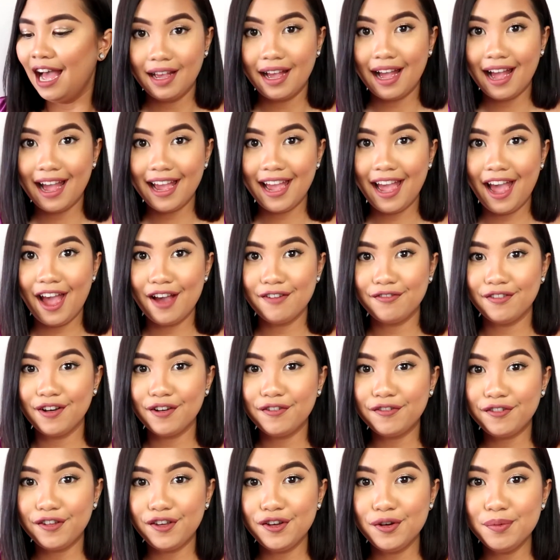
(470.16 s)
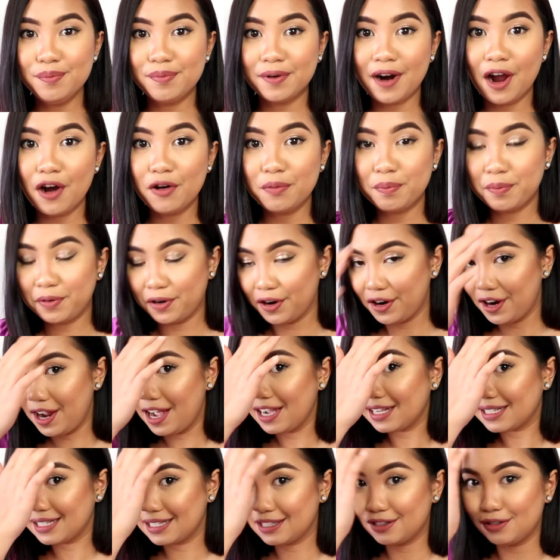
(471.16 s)
I have a few brow
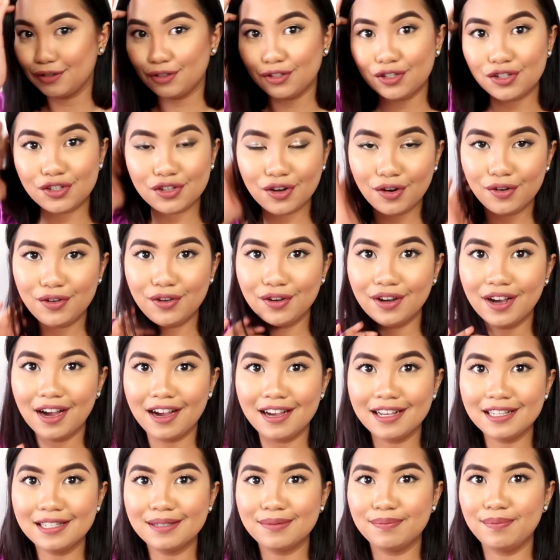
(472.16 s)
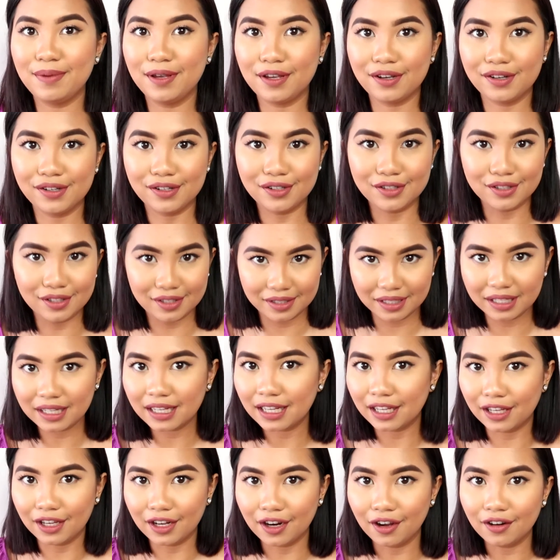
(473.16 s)
products to show you guys, because
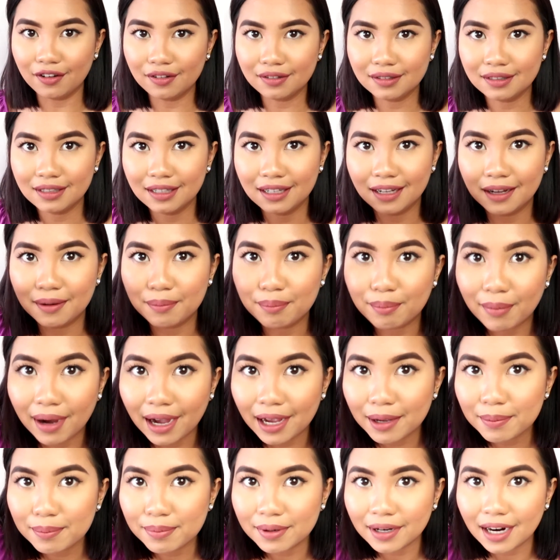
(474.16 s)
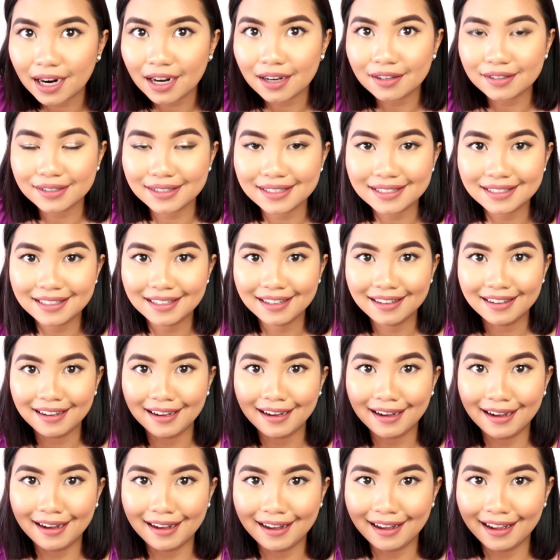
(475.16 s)
you know, my brows
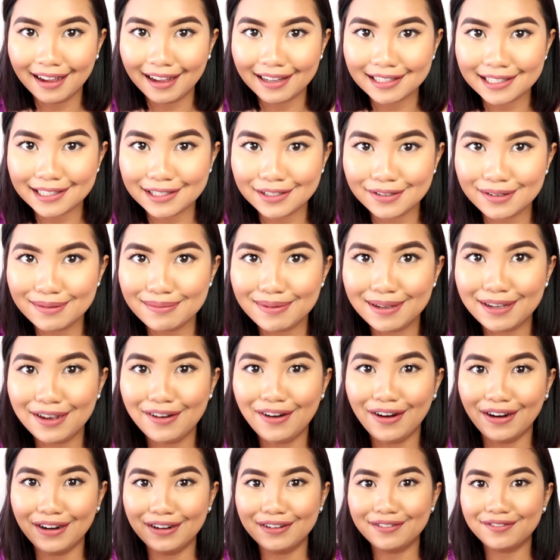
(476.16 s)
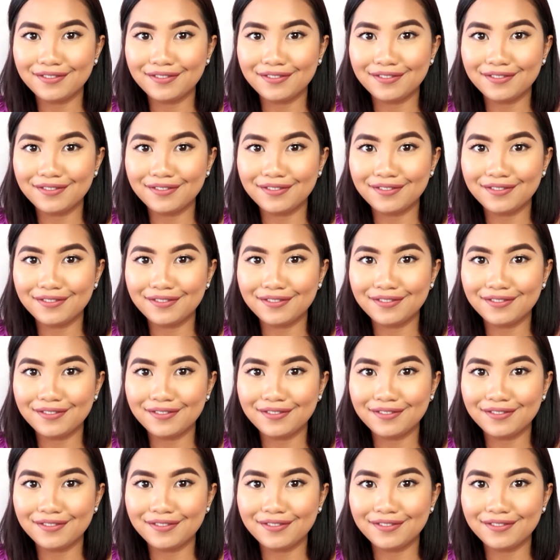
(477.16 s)
has to be on